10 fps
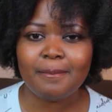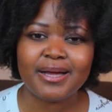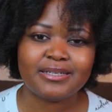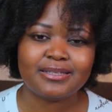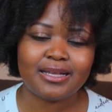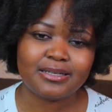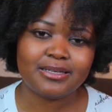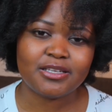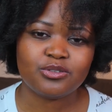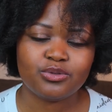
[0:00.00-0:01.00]
but that
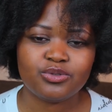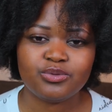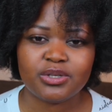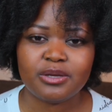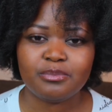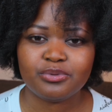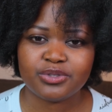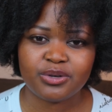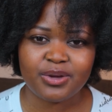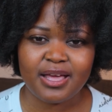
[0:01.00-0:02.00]
does not really
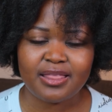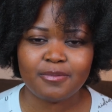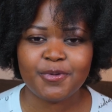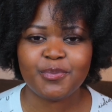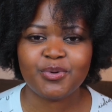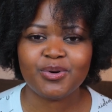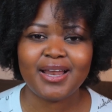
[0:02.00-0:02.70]
put away other people.